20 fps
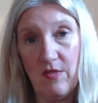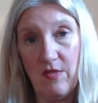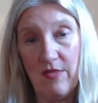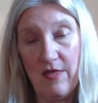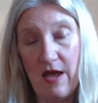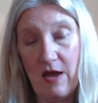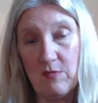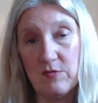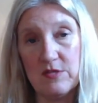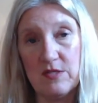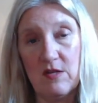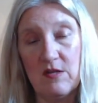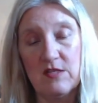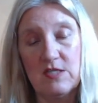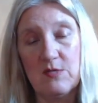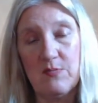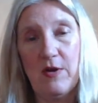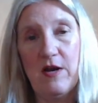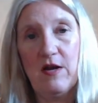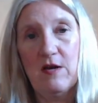That was all
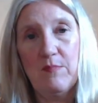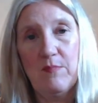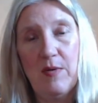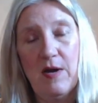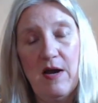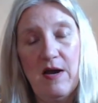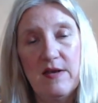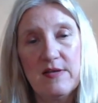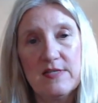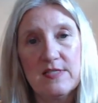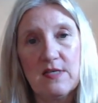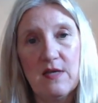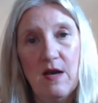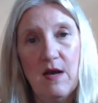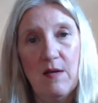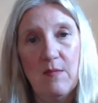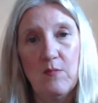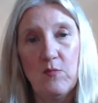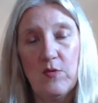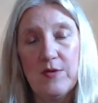inspired by
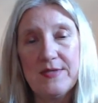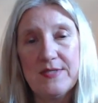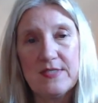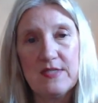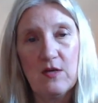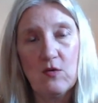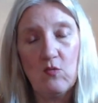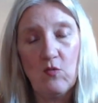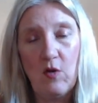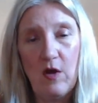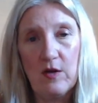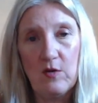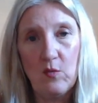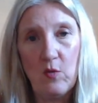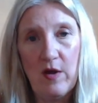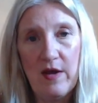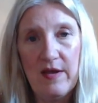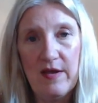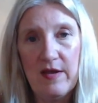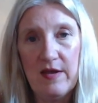some recent
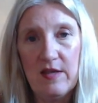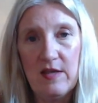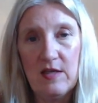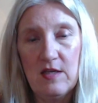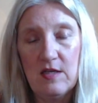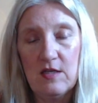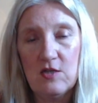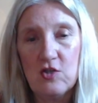runway